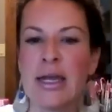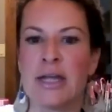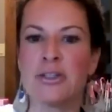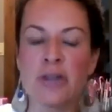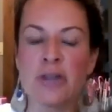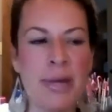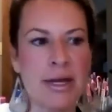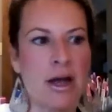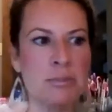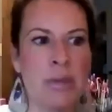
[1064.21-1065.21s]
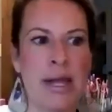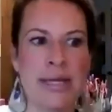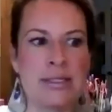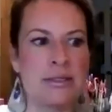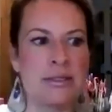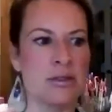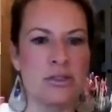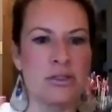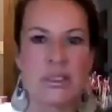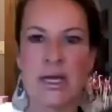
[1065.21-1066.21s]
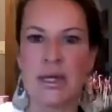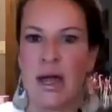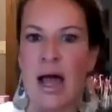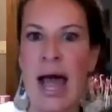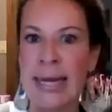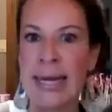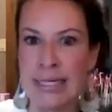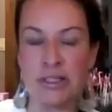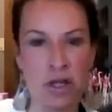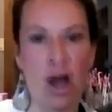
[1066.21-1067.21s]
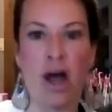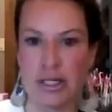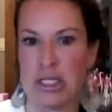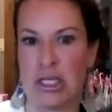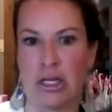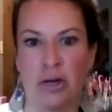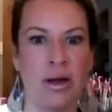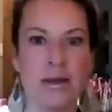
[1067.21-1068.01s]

And she says, oh my gosh, Plexus. She said, I need to talk to you.